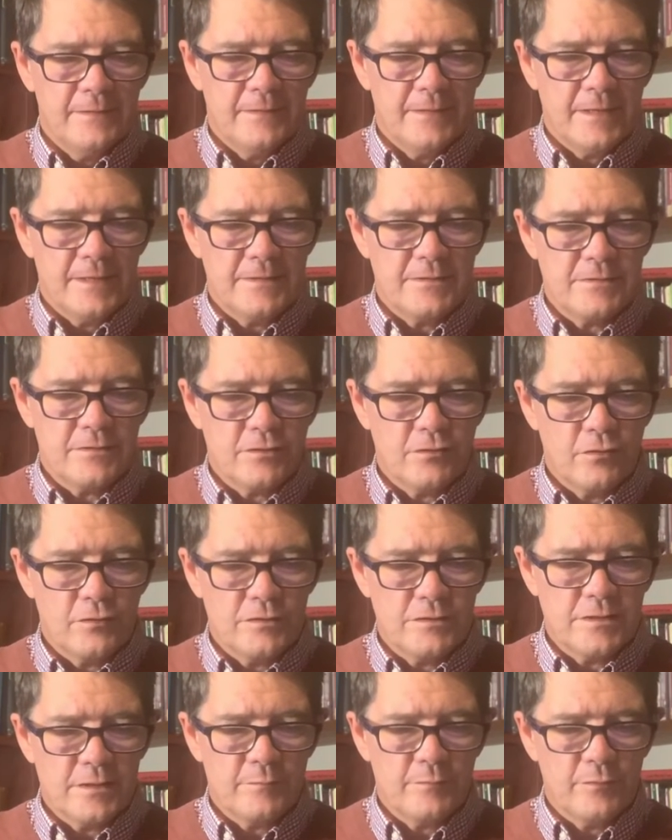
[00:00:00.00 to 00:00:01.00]
That is the
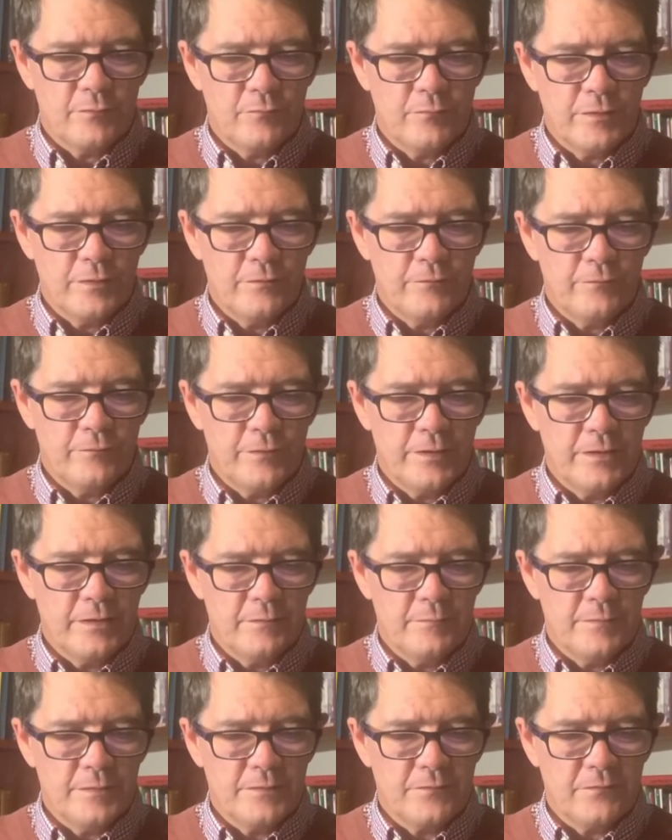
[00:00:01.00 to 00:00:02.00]
concept that real
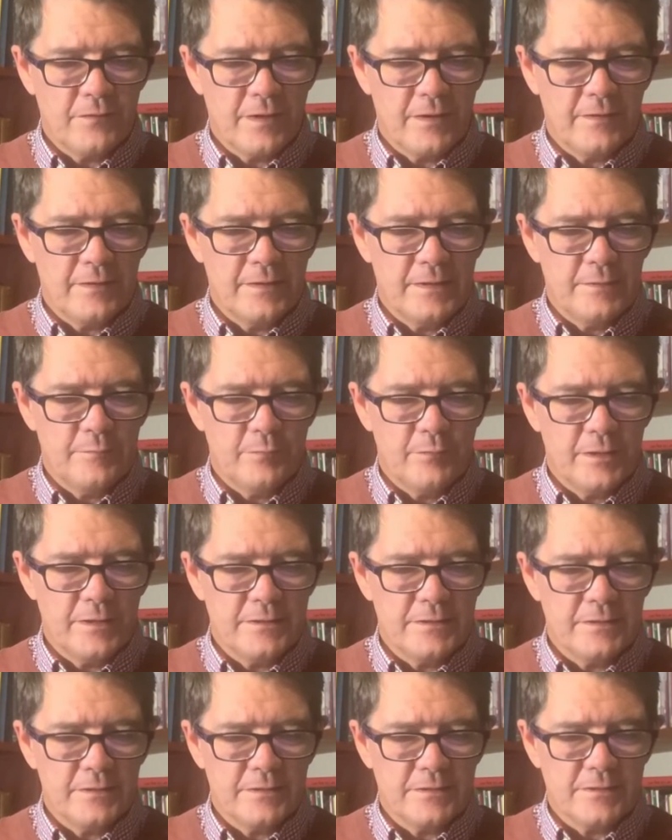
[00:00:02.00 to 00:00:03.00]
freedom is found in
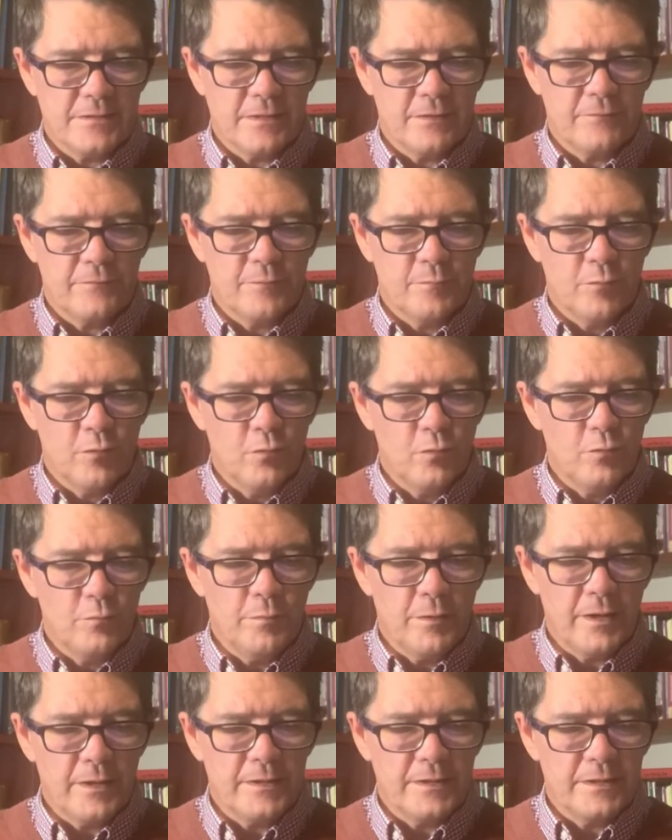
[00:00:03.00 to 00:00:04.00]
liberating the self from all
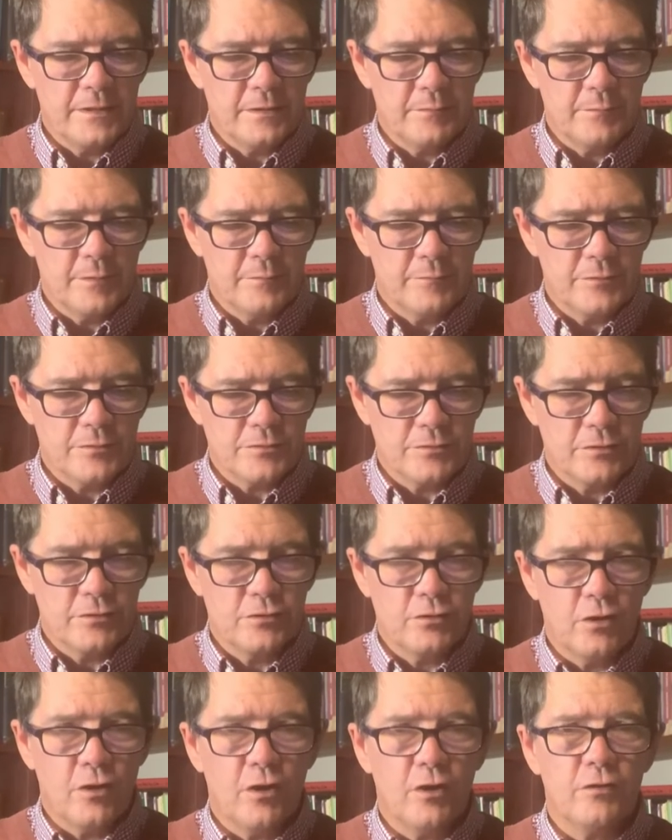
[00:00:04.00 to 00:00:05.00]
binding commitments to
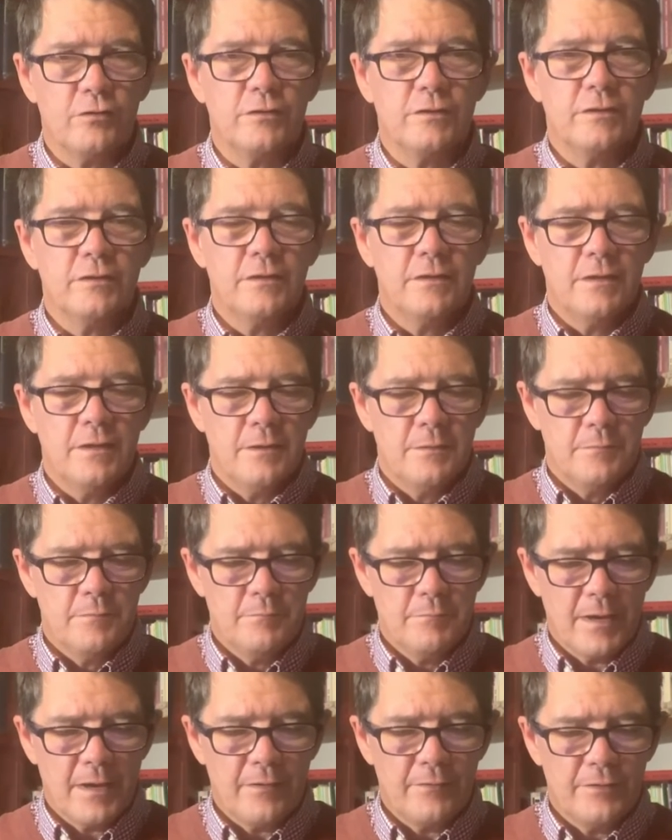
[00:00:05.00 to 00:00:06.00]
God,
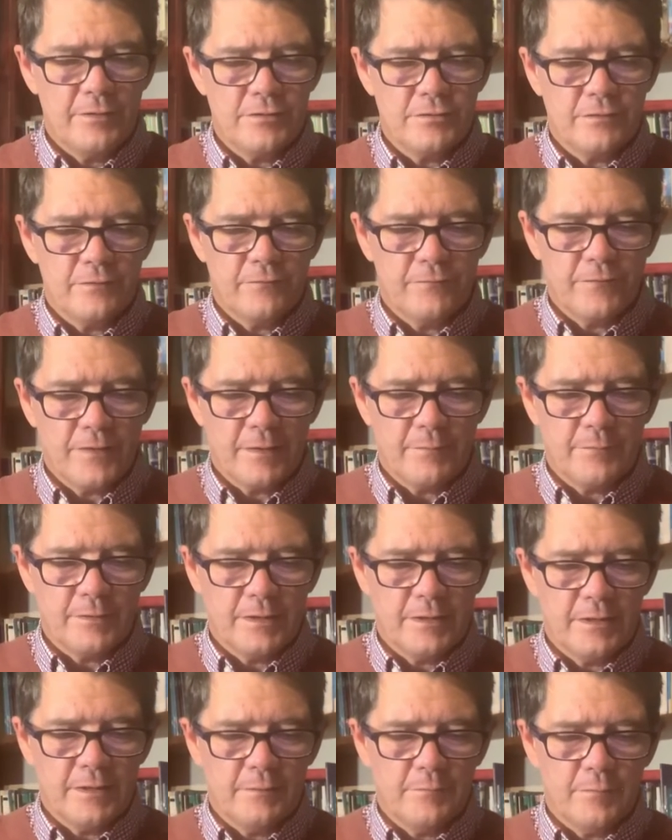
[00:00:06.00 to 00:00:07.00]
marriage, and
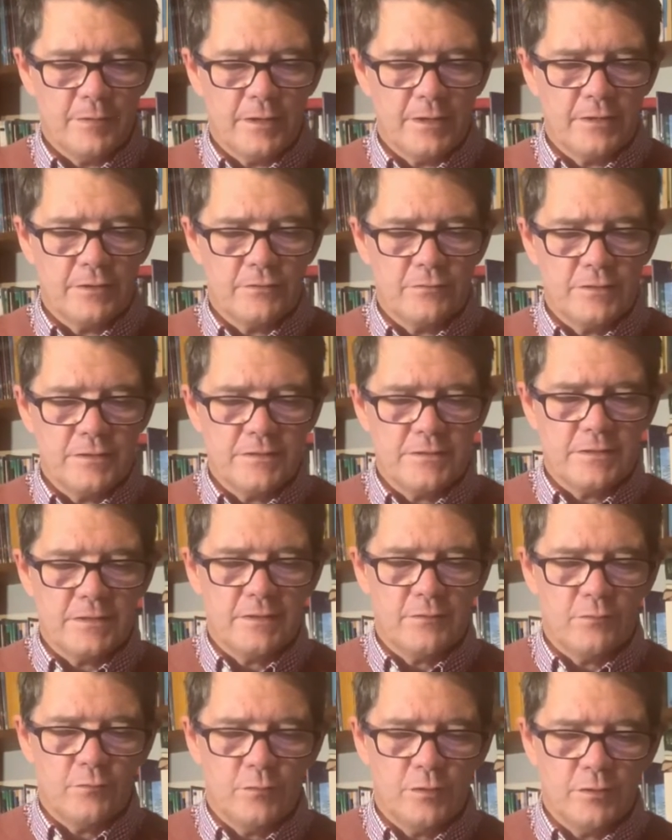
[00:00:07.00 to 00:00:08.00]
family, and by increasing
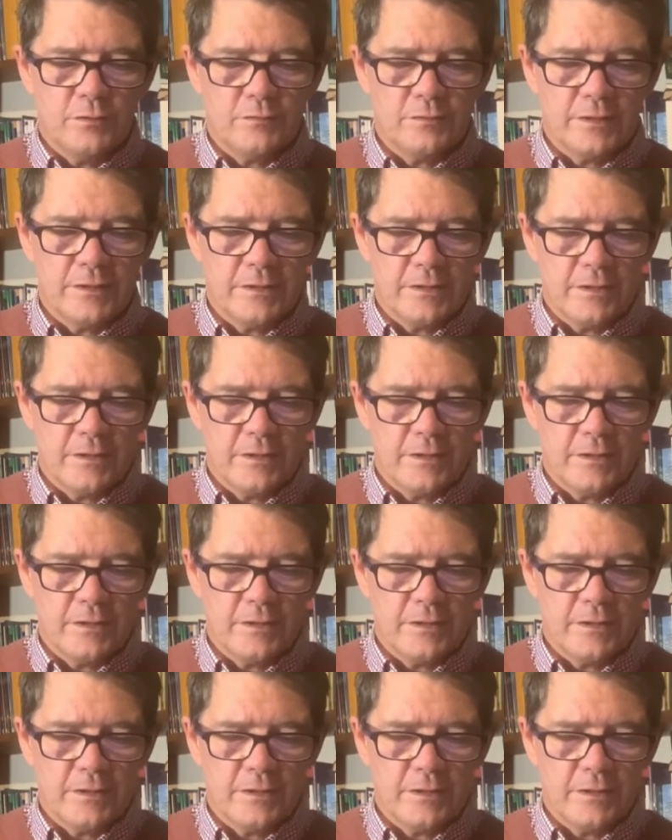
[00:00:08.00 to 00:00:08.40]
the worldly